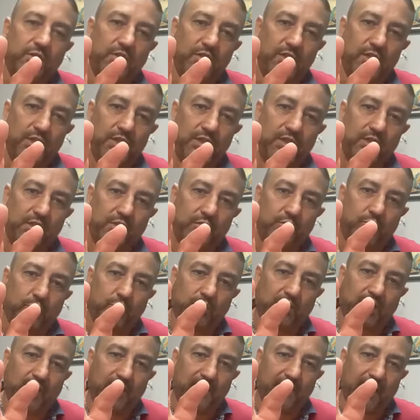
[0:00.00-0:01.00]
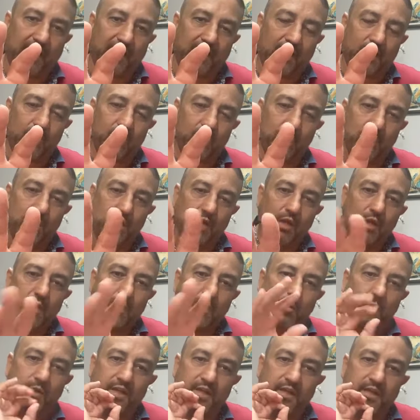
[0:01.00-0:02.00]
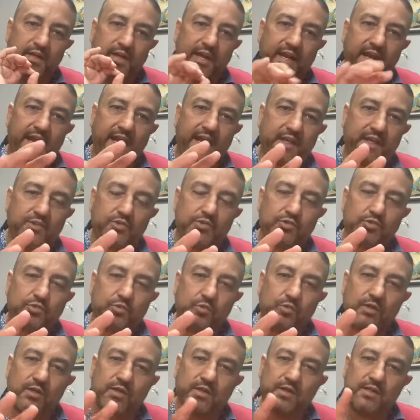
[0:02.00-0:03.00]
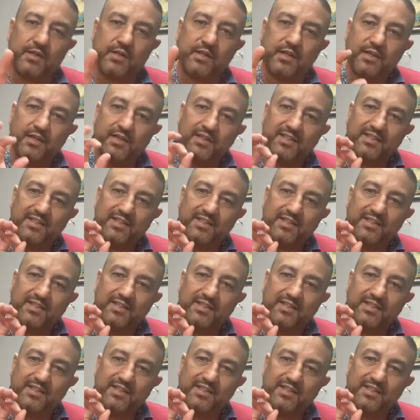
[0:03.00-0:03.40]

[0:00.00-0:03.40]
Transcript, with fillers: it into the now, we are actually